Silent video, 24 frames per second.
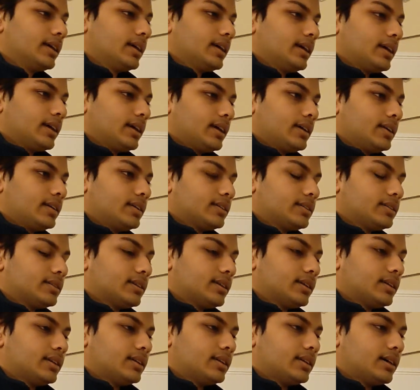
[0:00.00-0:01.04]
And
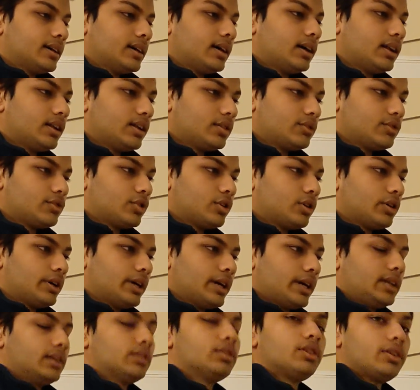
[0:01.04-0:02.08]
then I'll draw
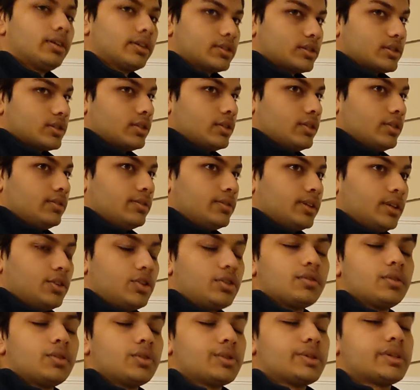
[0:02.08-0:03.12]
analogs of each
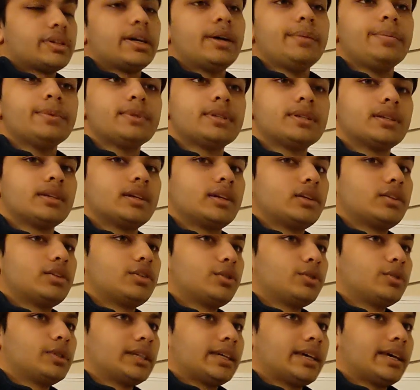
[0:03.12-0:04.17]
of those steps
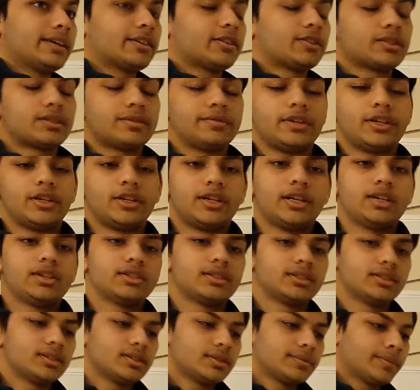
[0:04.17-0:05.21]
into the calculus of
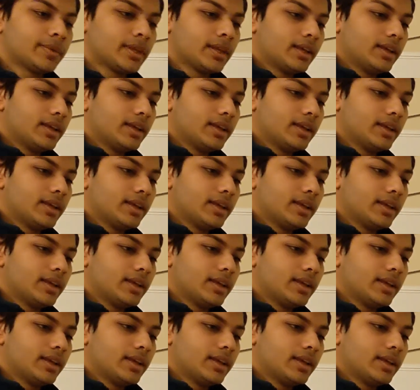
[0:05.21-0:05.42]
variations.